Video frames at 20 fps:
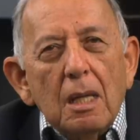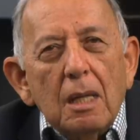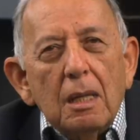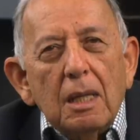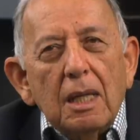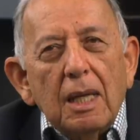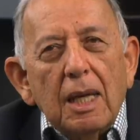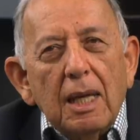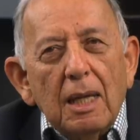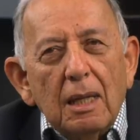
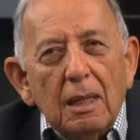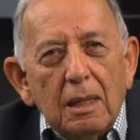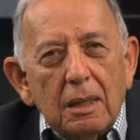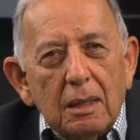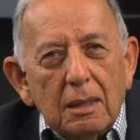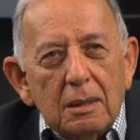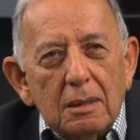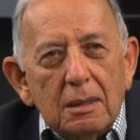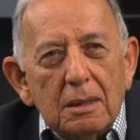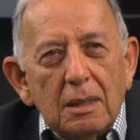the
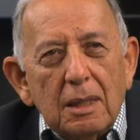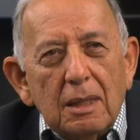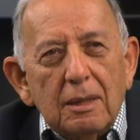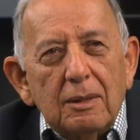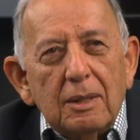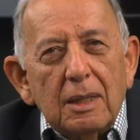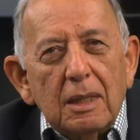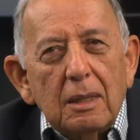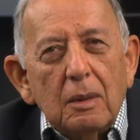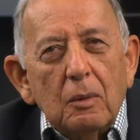aliens, I
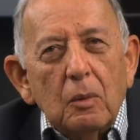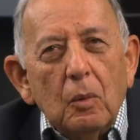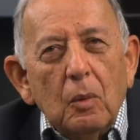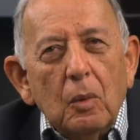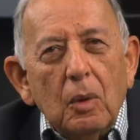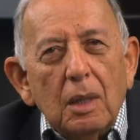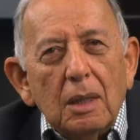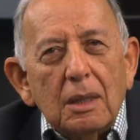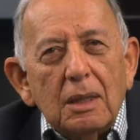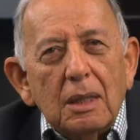think,
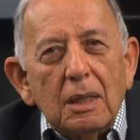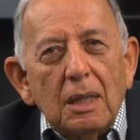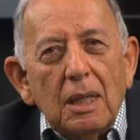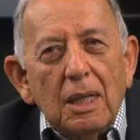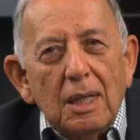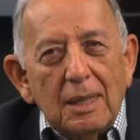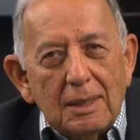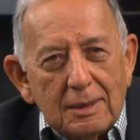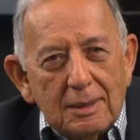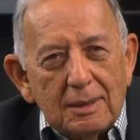want
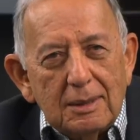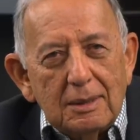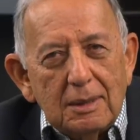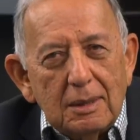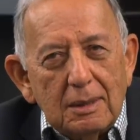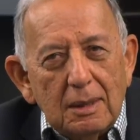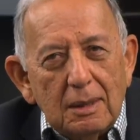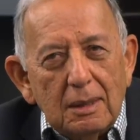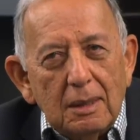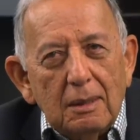us